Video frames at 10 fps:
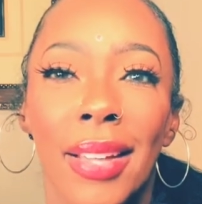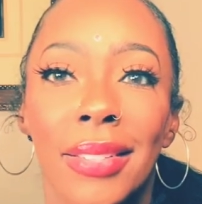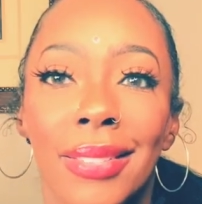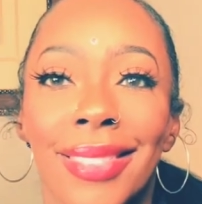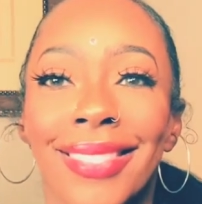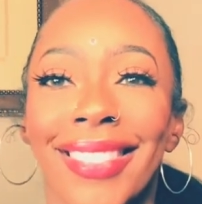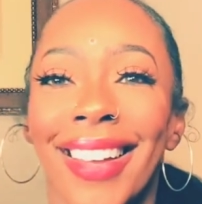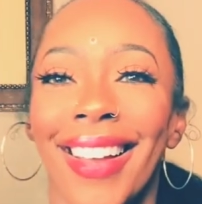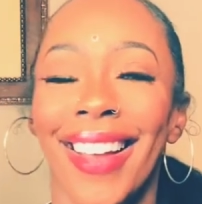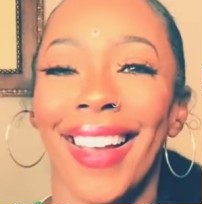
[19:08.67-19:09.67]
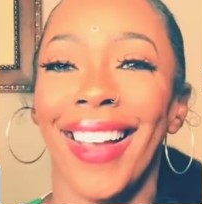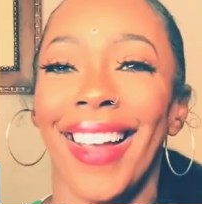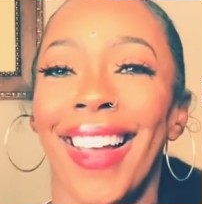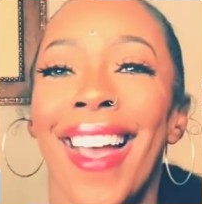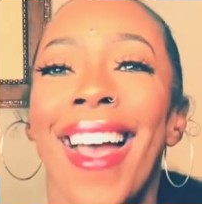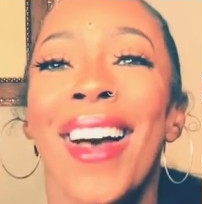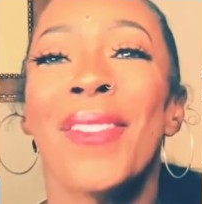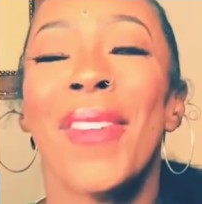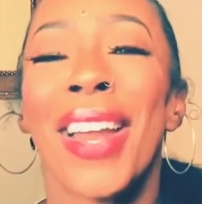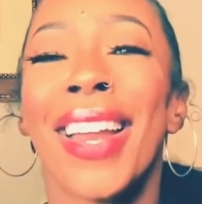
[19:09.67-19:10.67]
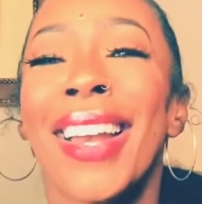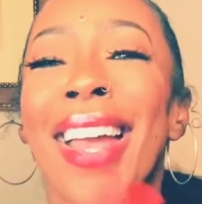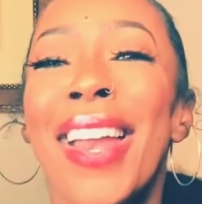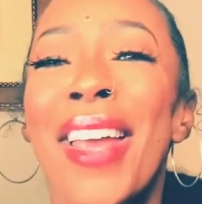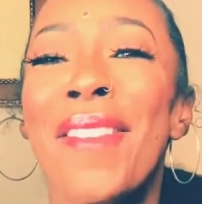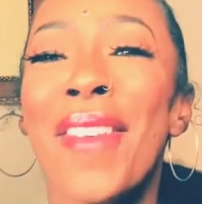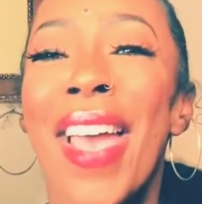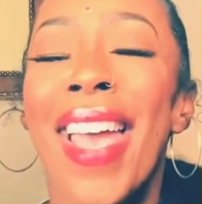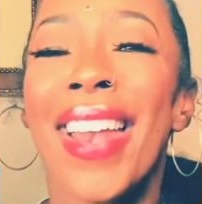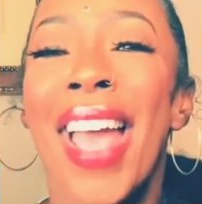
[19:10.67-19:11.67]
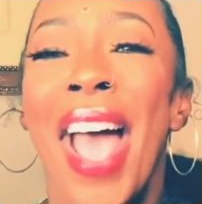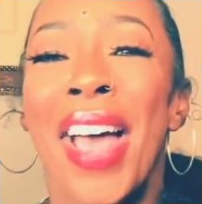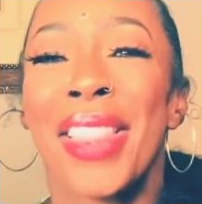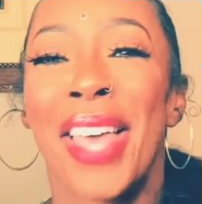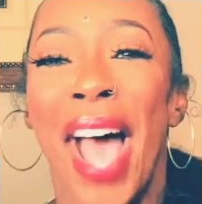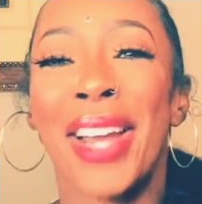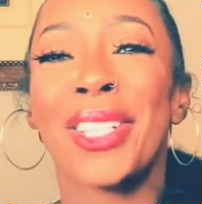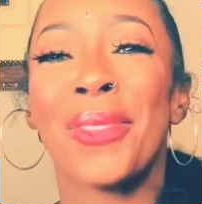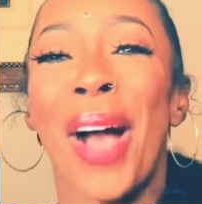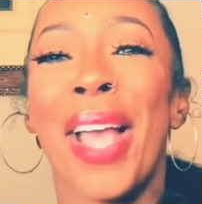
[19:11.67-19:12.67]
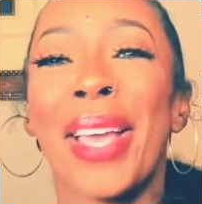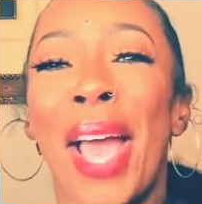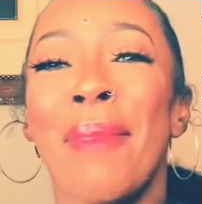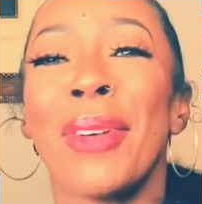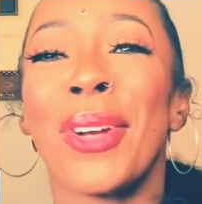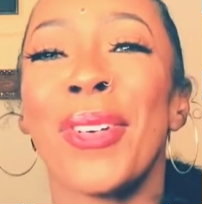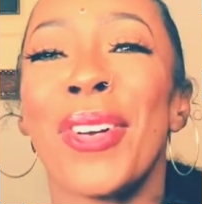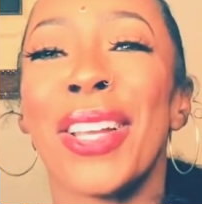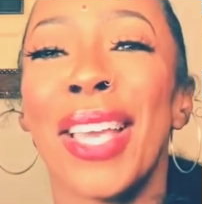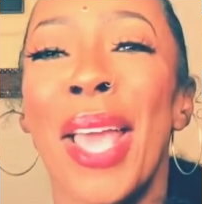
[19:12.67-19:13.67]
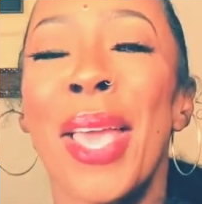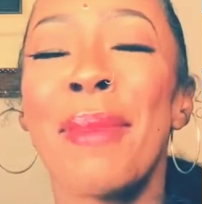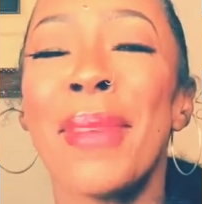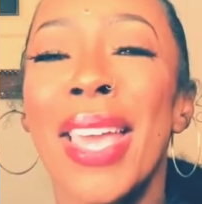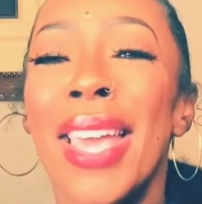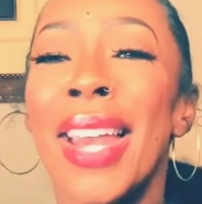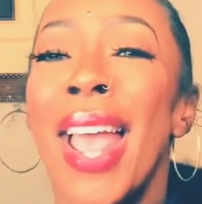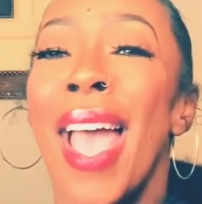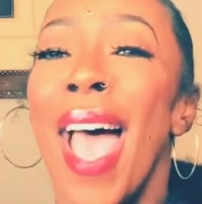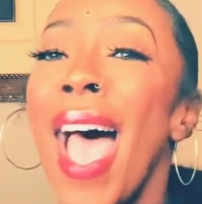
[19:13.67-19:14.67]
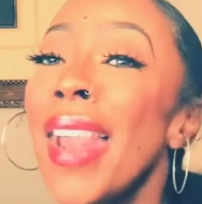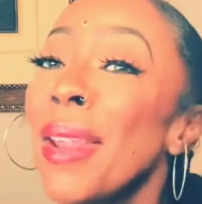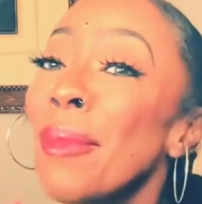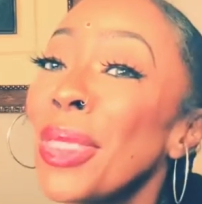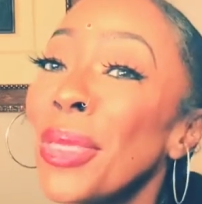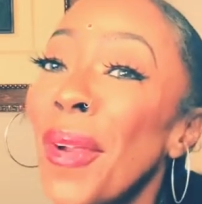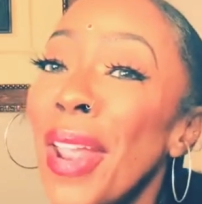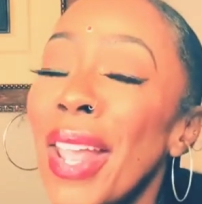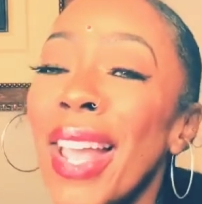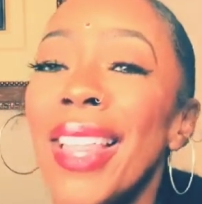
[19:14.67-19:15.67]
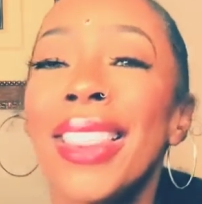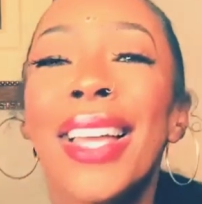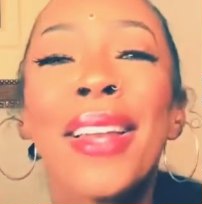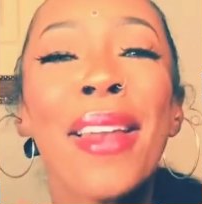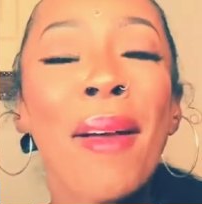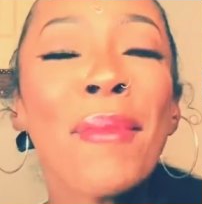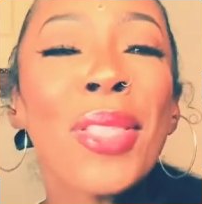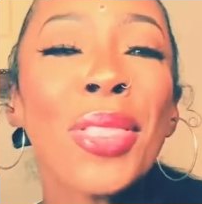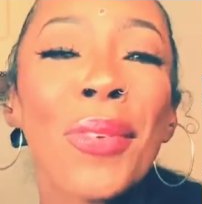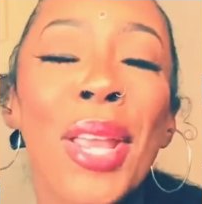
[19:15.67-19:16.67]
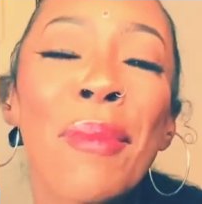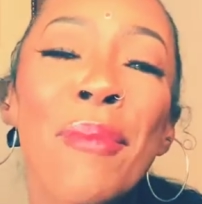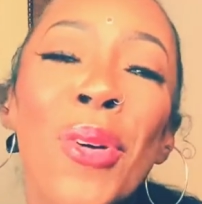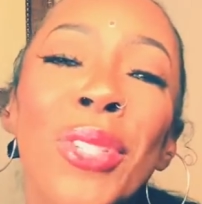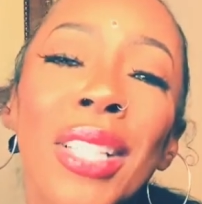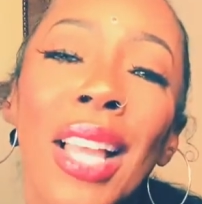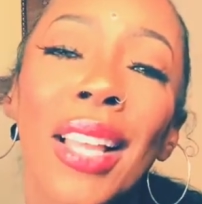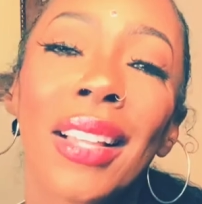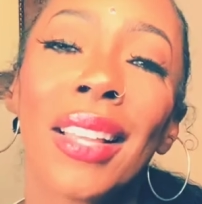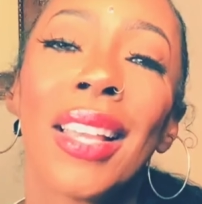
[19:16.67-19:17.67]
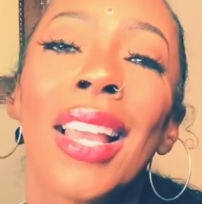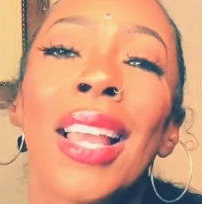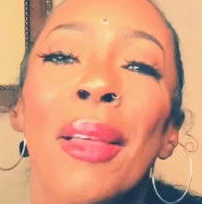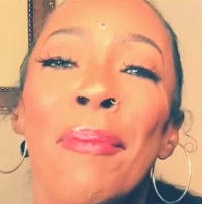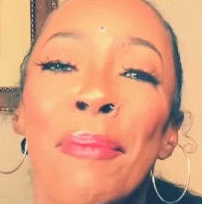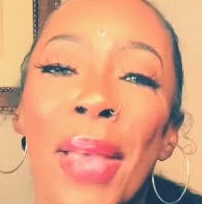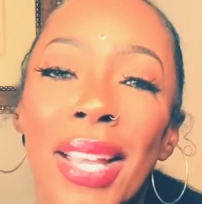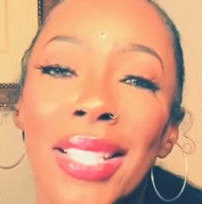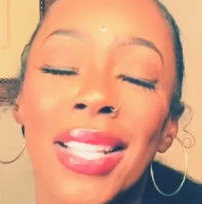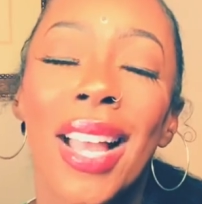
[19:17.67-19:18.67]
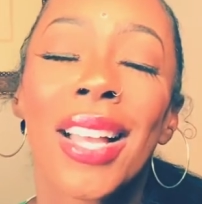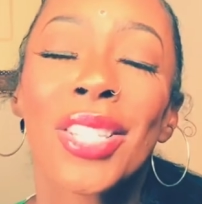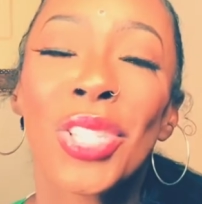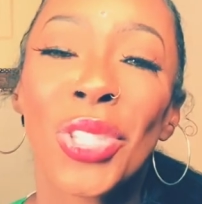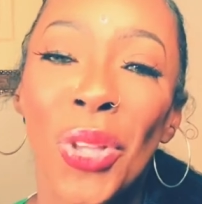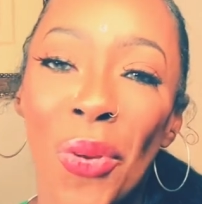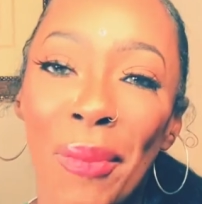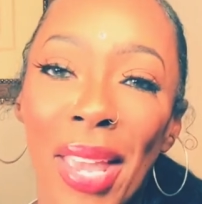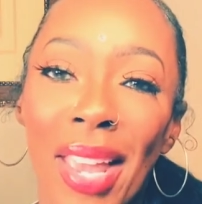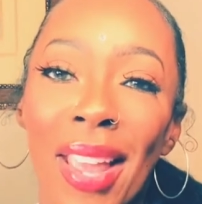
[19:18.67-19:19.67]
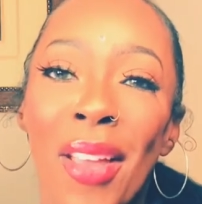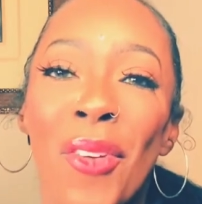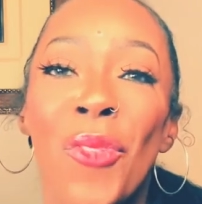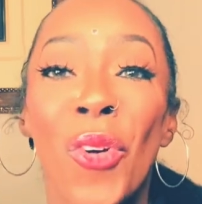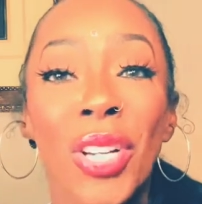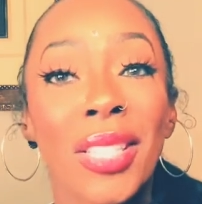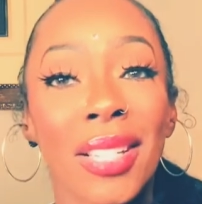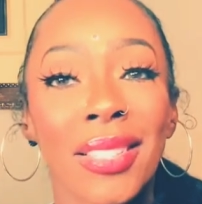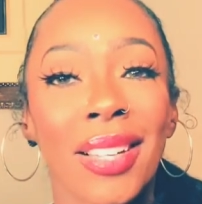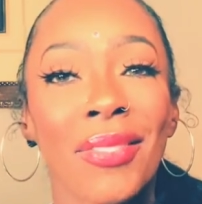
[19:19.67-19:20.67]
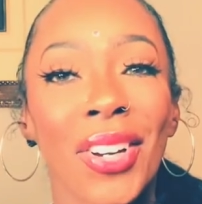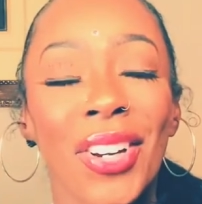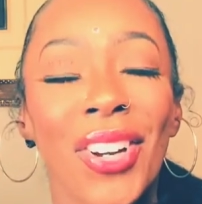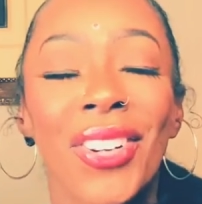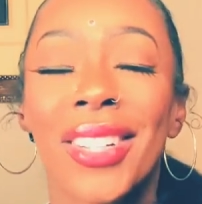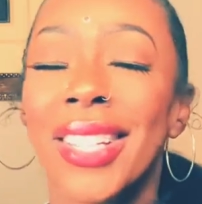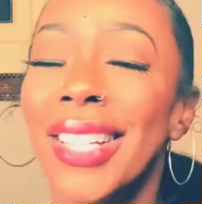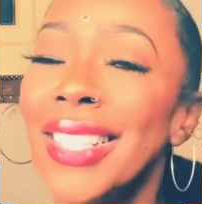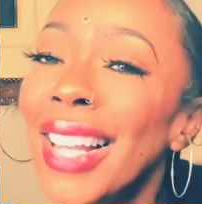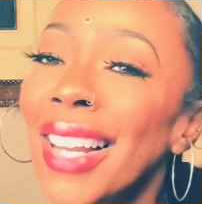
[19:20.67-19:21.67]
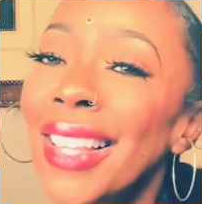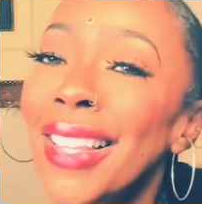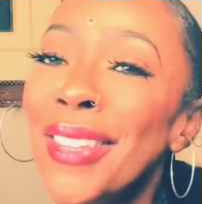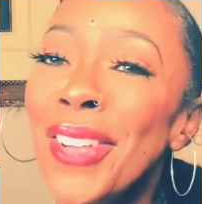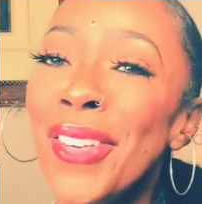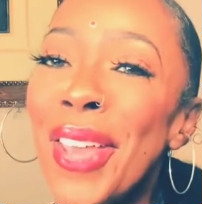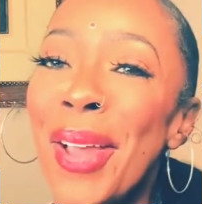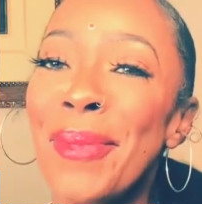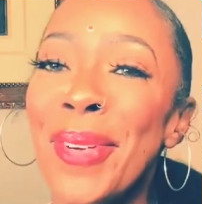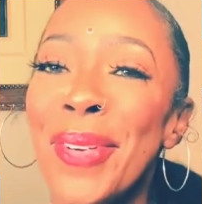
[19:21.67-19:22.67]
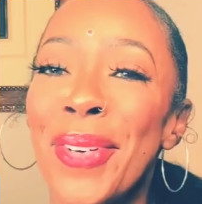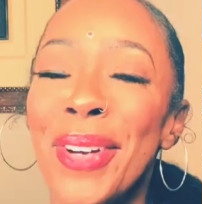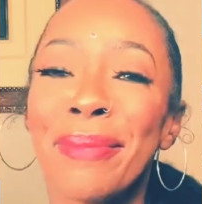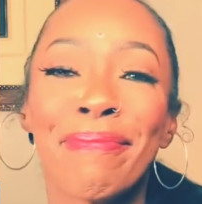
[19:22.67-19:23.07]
But in any event, that is why Capricorn came in at number 3. The number 3, most likely, best soulmate for sun sign Virgo is none other than you, Capricorn.